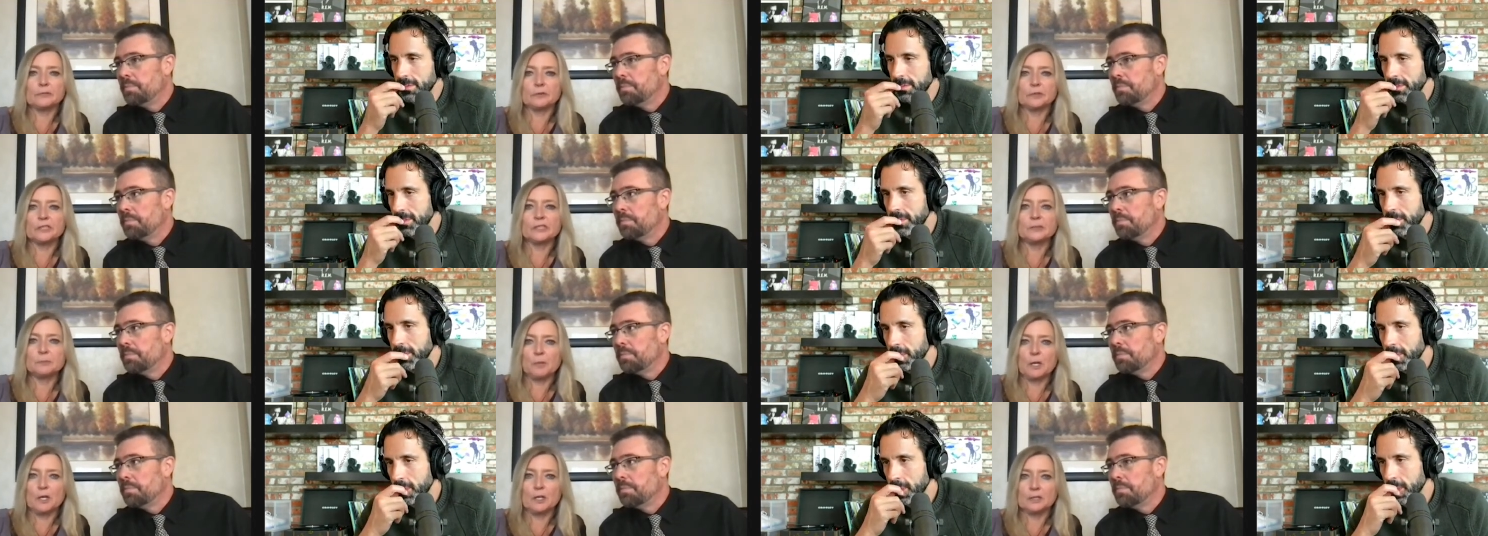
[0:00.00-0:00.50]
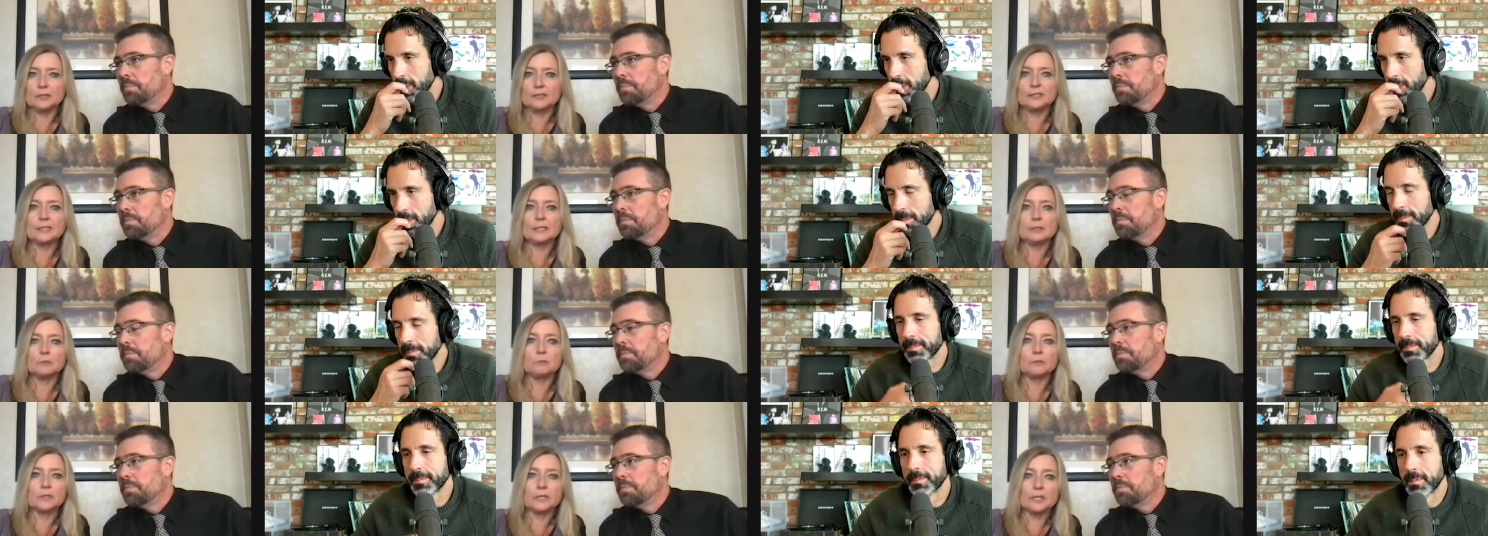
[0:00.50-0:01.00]
Speaker 1: response, it
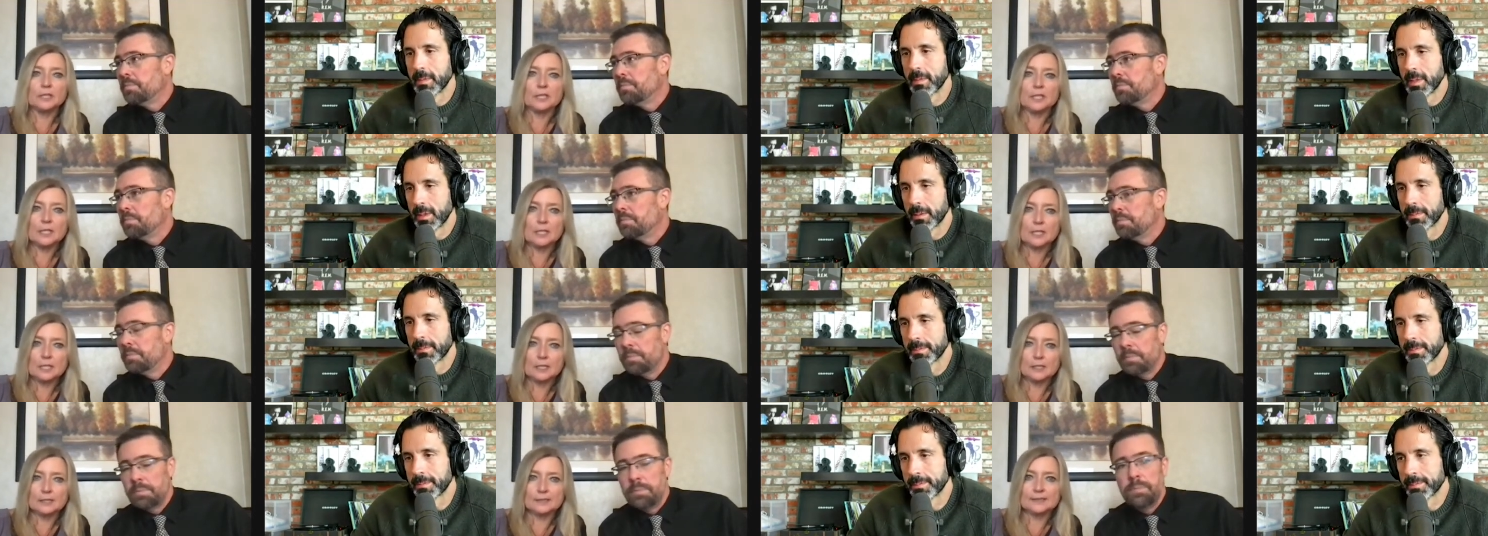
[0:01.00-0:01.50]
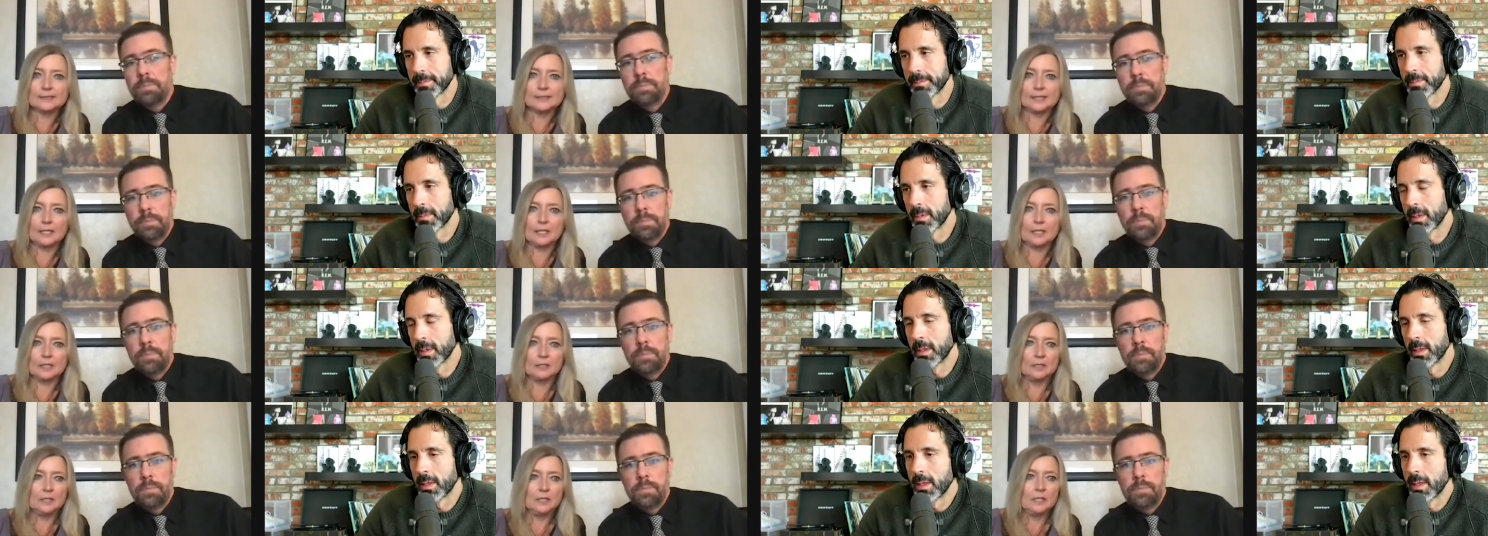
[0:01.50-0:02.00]
really is a
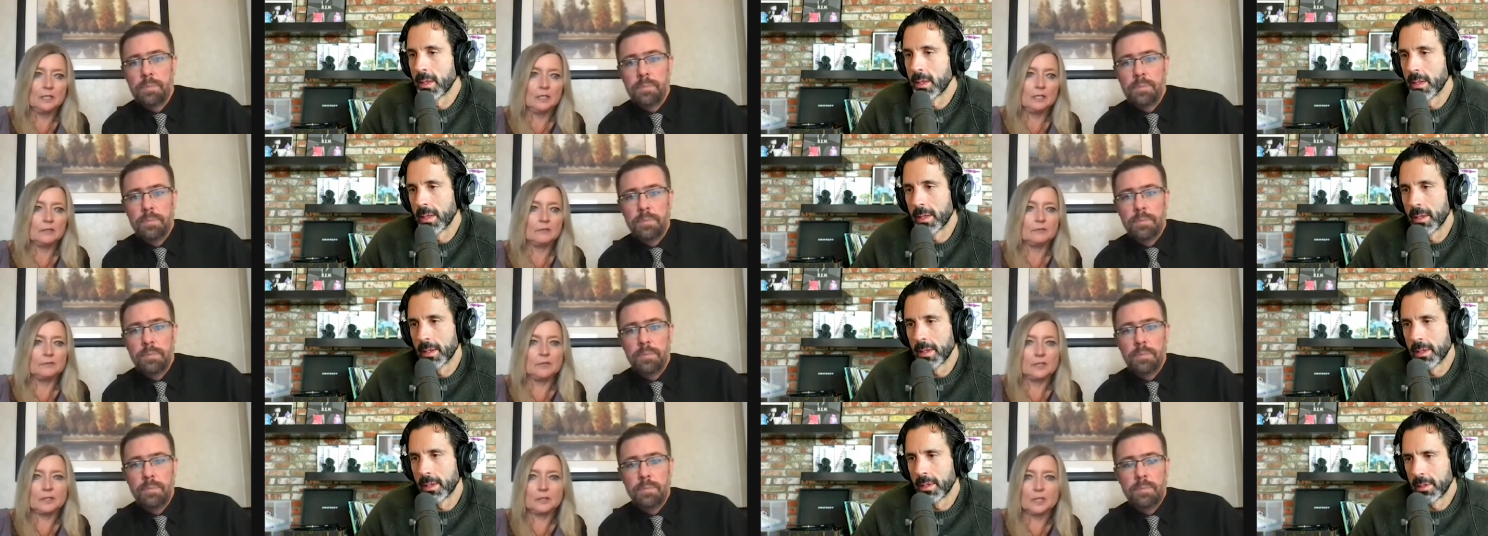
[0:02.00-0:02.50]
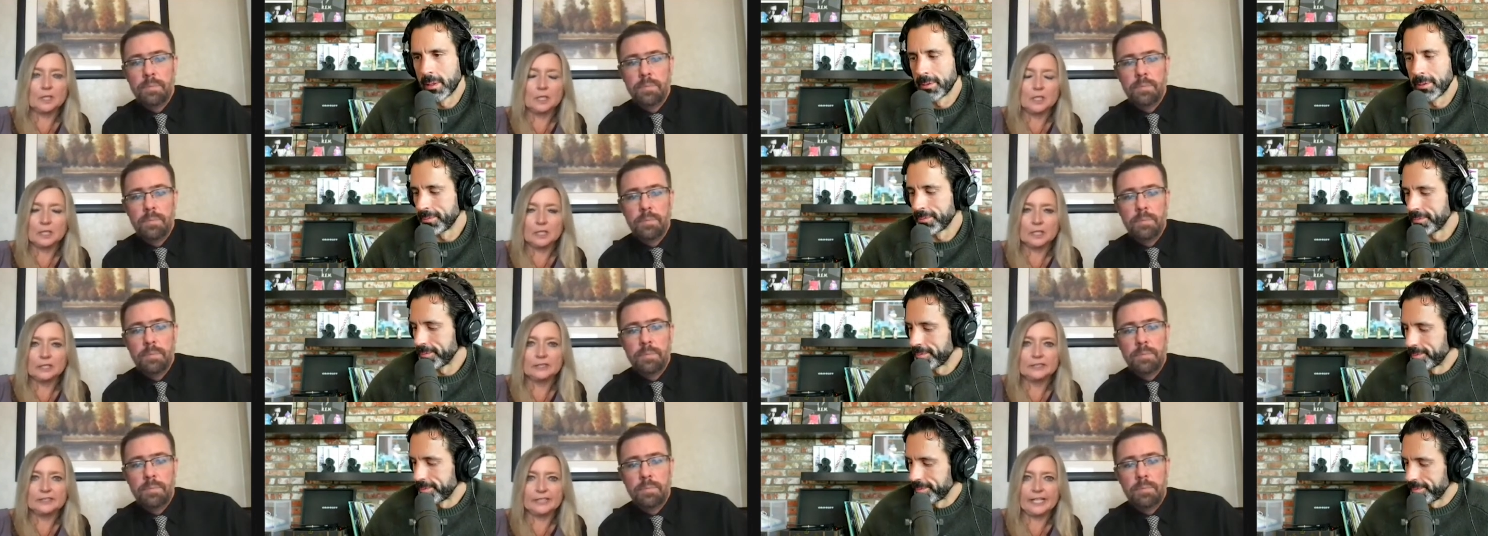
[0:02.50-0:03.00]
very
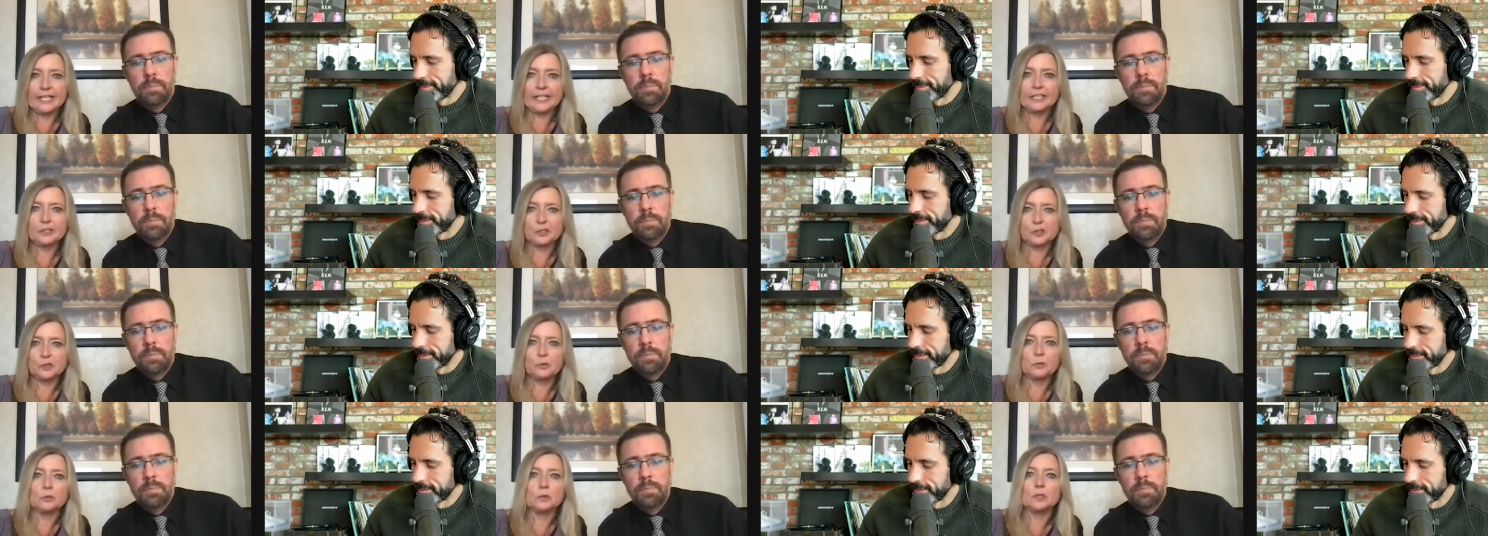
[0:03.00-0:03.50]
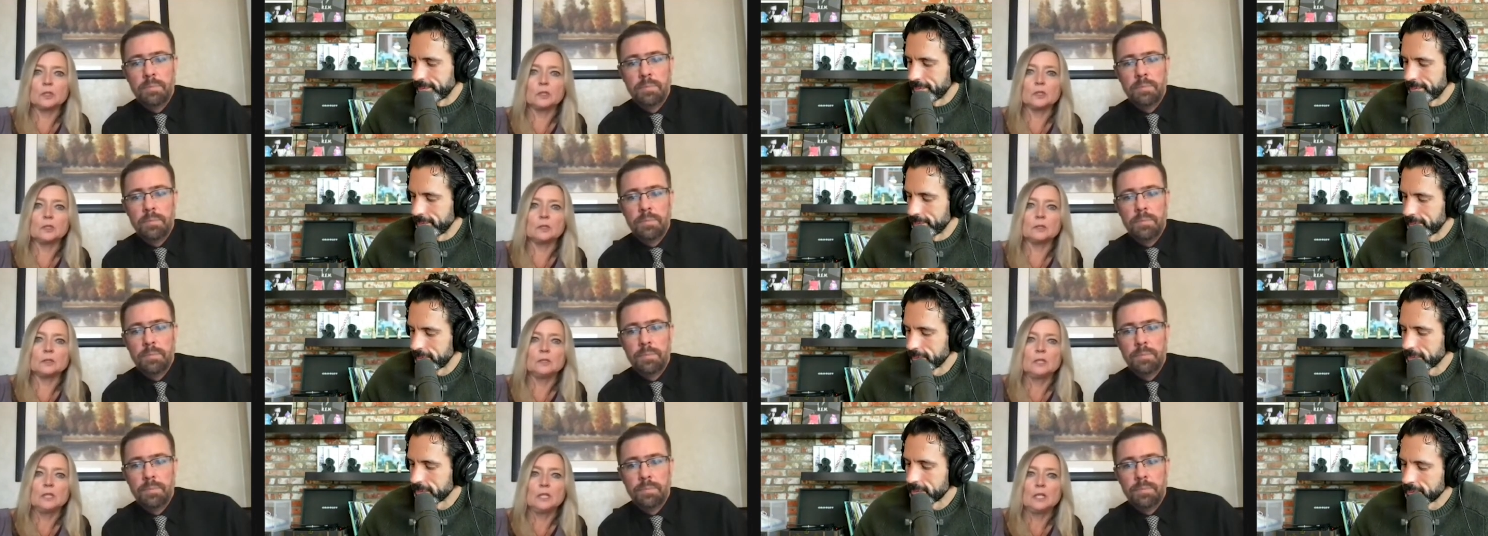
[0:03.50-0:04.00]
contextual
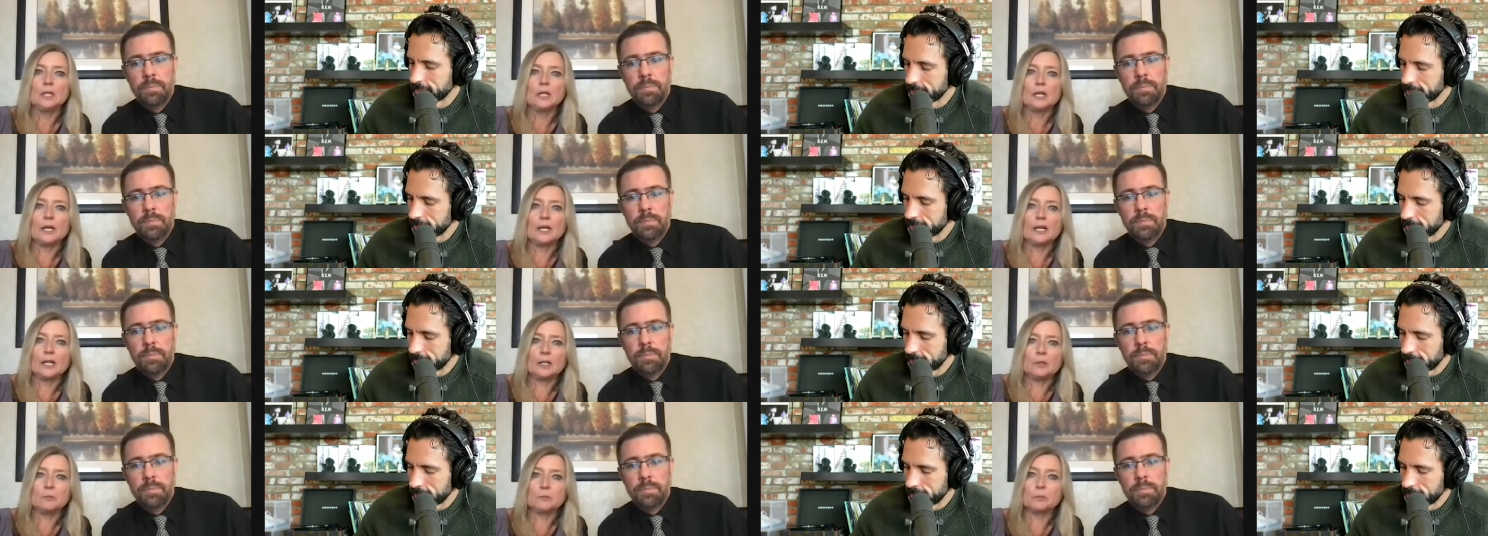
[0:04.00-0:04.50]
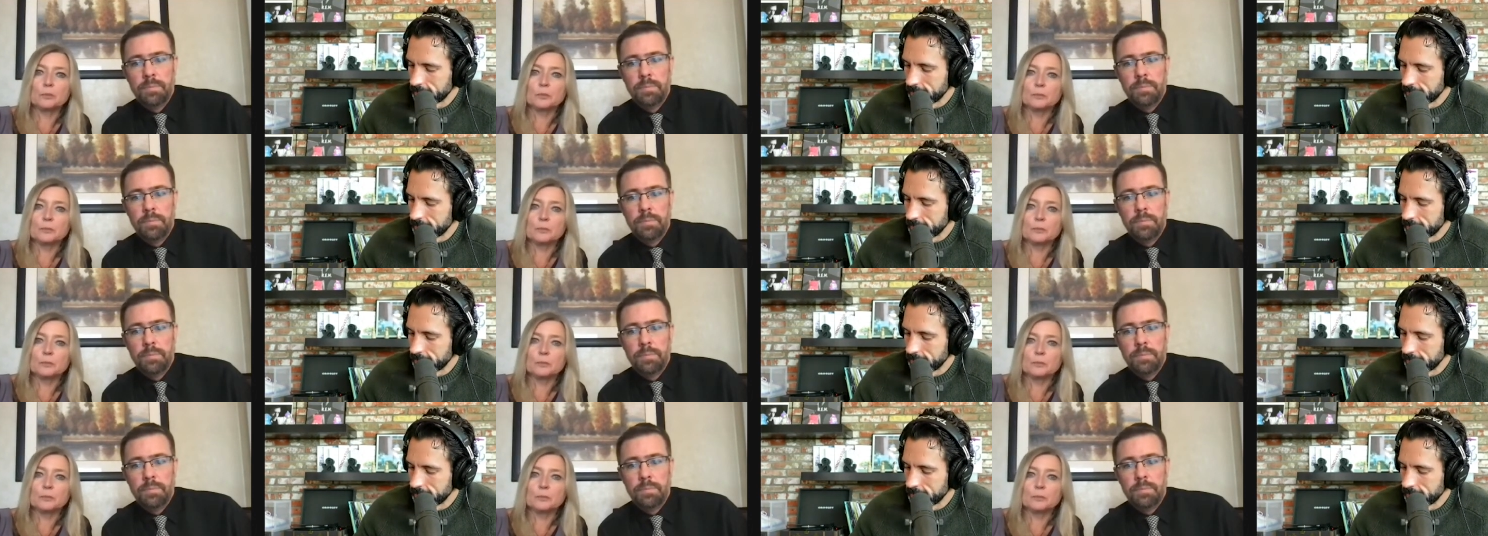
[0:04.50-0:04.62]
um,